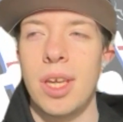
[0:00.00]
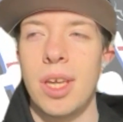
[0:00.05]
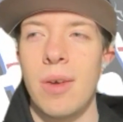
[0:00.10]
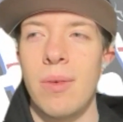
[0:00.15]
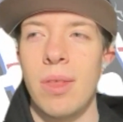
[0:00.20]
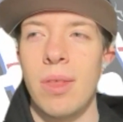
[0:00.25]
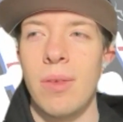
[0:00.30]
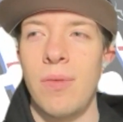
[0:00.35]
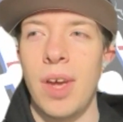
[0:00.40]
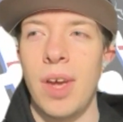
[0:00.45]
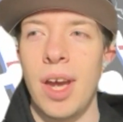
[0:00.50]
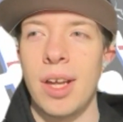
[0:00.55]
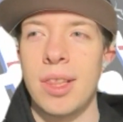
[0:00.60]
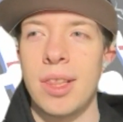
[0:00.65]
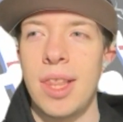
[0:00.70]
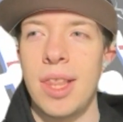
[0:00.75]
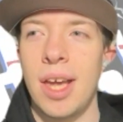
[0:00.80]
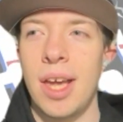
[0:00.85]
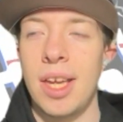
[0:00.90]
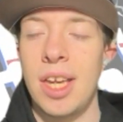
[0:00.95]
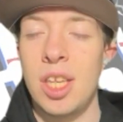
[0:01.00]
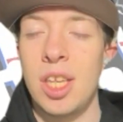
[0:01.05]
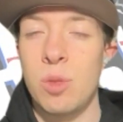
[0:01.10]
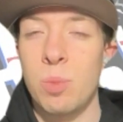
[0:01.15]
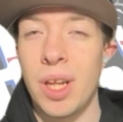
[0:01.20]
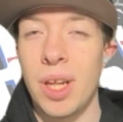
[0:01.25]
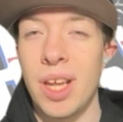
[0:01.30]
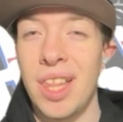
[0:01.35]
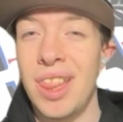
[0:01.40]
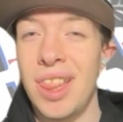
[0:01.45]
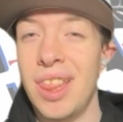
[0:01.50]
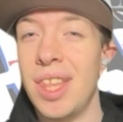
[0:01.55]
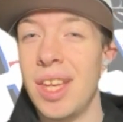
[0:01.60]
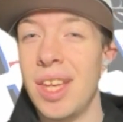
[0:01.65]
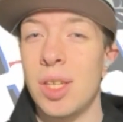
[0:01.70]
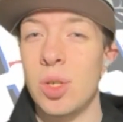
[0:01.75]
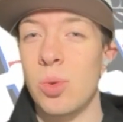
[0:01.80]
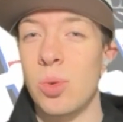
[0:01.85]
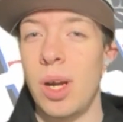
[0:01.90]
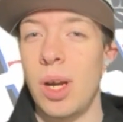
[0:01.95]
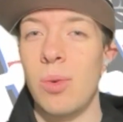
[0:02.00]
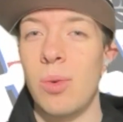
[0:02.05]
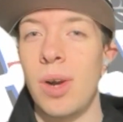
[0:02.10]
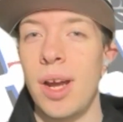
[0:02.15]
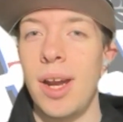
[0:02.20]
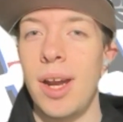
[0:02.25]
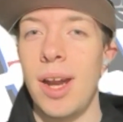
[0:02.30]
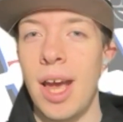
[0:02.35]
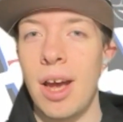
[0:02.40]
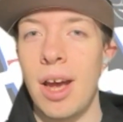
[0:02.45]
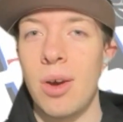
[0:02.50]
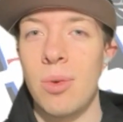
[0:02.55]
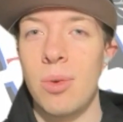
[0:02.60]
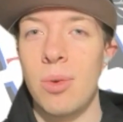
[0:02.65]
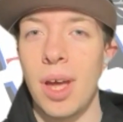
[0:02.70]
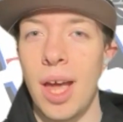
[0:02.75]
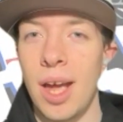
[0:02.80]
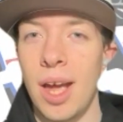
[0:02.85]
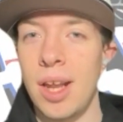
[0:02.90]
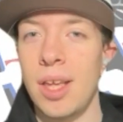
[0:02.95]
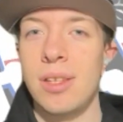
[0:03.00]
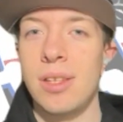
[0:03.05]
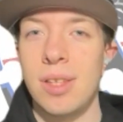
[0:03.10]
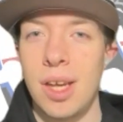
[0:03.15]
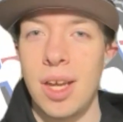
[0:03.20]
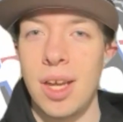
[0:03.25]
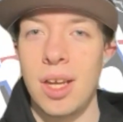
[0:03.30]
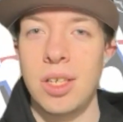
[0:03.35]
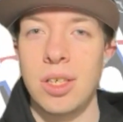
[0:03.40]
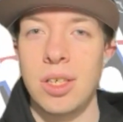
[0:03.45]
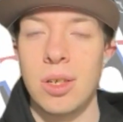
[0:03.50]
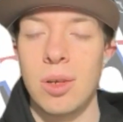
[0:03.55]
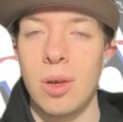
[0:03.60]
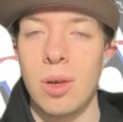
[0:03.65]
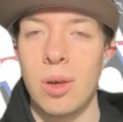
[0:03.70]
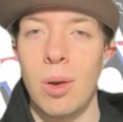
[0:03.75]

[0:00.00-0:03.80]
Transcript: given the fact that he's playing this great right now at his age,